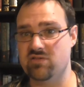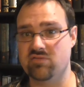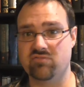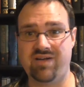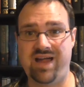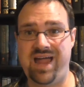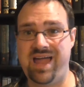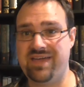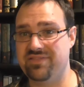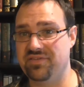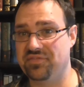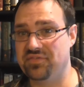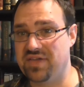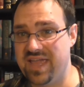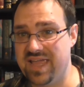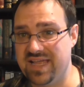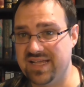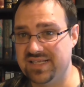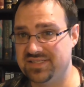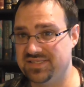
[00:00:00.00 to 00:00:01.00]
Wrath of
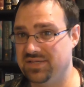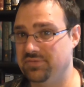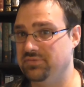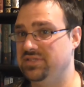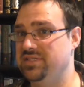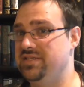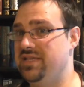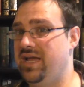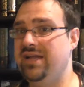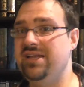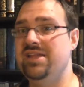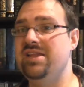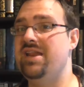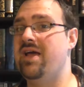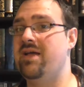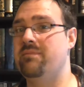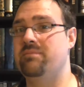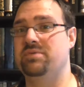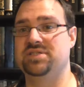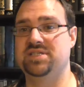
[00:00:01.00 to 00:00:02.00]
Kings that was
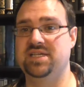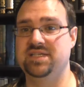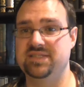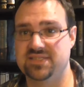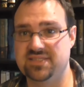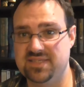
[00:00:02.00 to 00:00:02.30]
99%